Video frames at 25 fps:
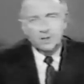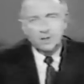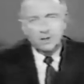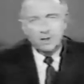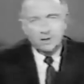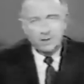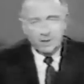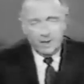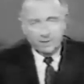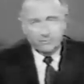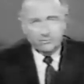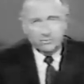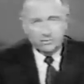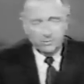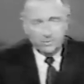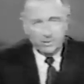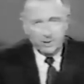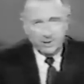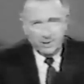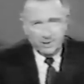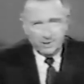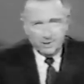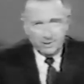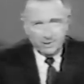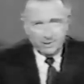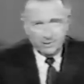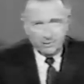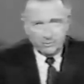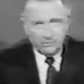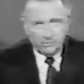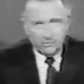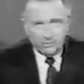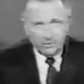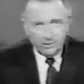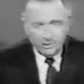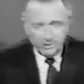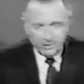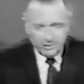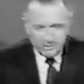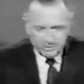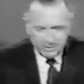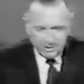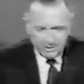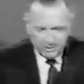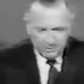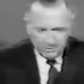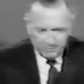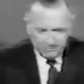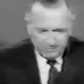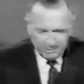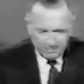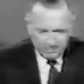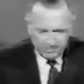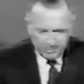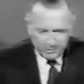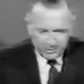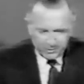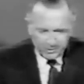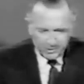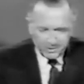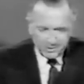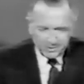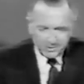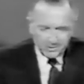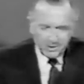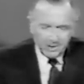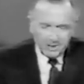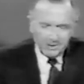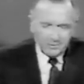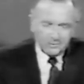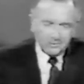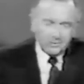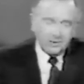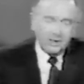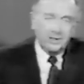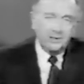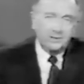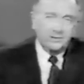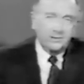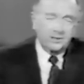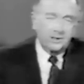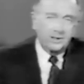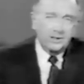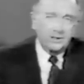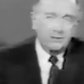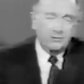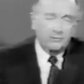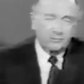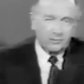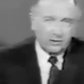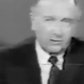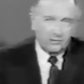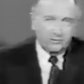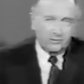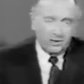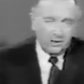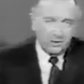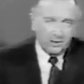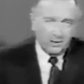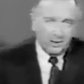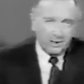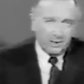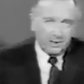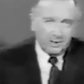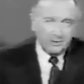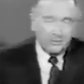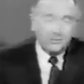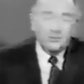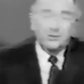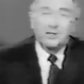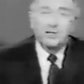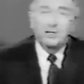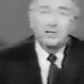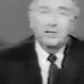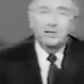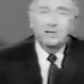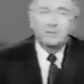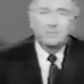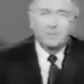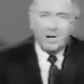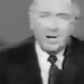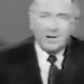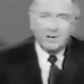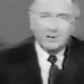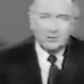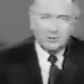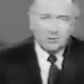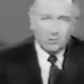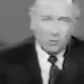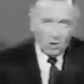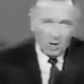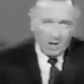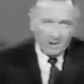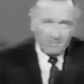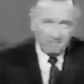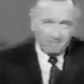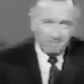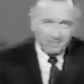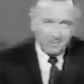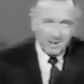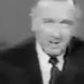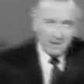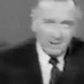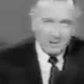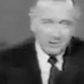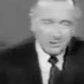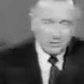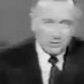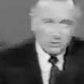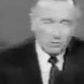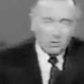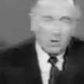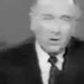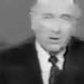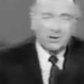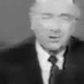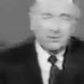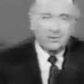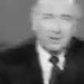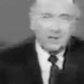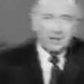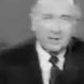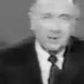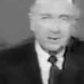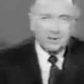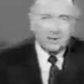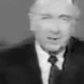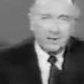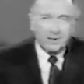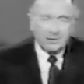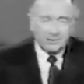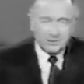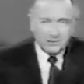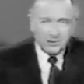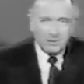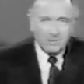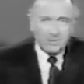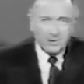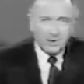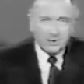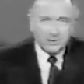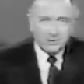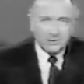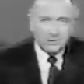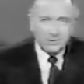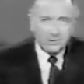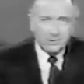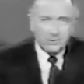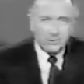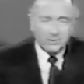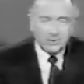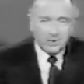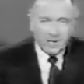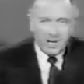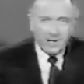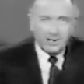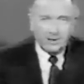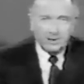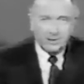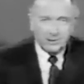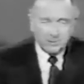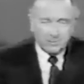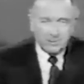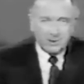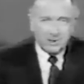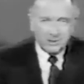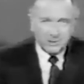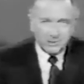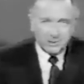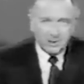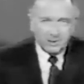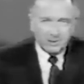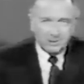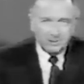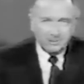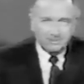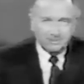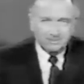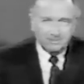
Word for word: That's the way it is, Thursday, November 13th, 1969, T-1. This is Mordecai Guide, CBS News, Kennedy Space Center.